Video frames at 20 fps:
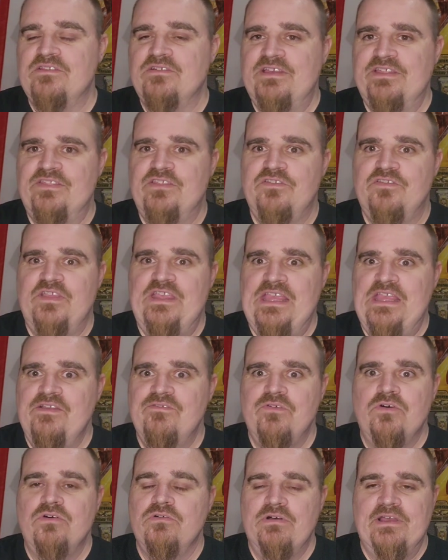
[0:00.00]
like this
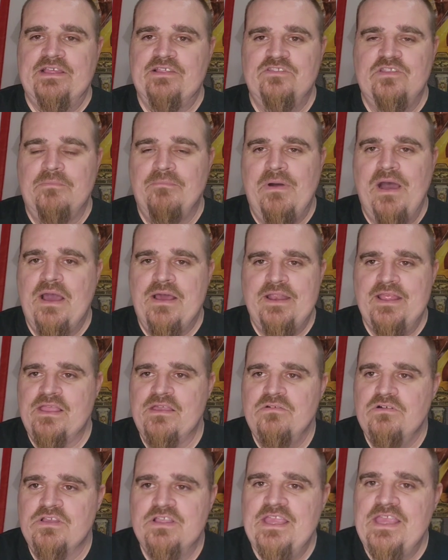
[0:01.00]
evil, like,
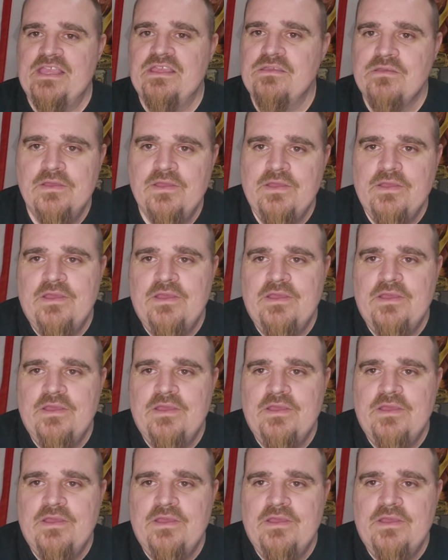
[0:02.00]
demonic-looking